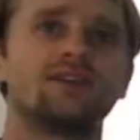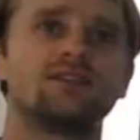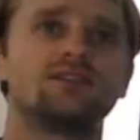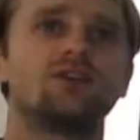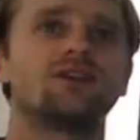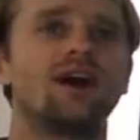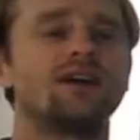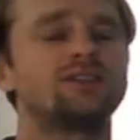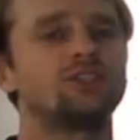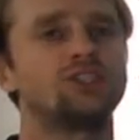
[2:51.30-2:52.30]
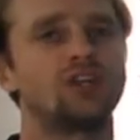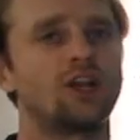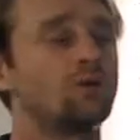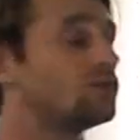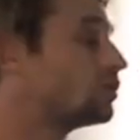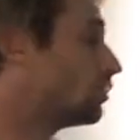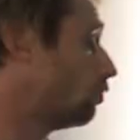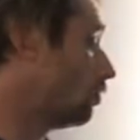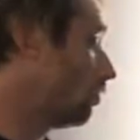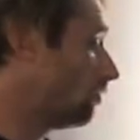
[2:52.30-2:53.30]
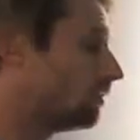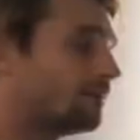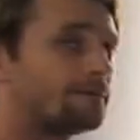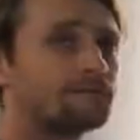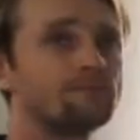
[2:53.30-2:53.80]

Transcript: and it does not cast a shadow onto the wall.